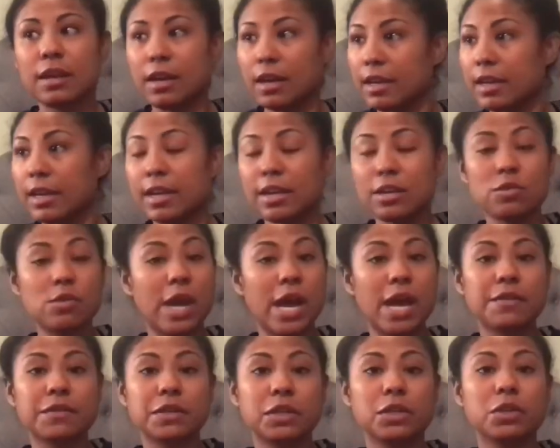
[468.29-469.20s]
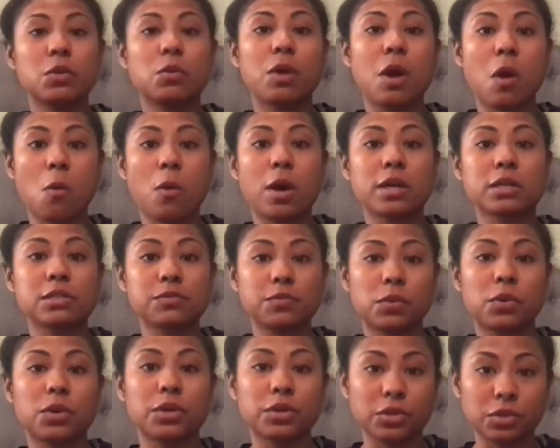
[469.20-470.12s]
Again, you have to do what works
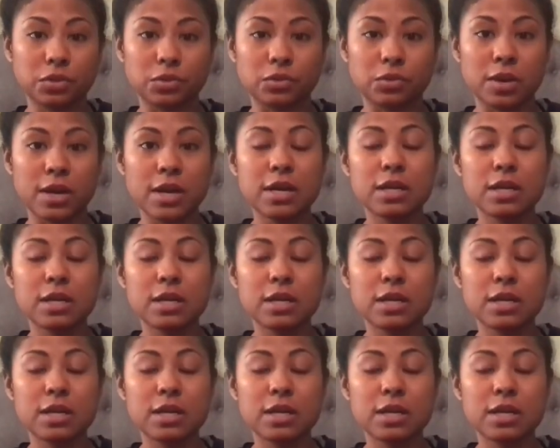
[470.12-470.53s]
for you.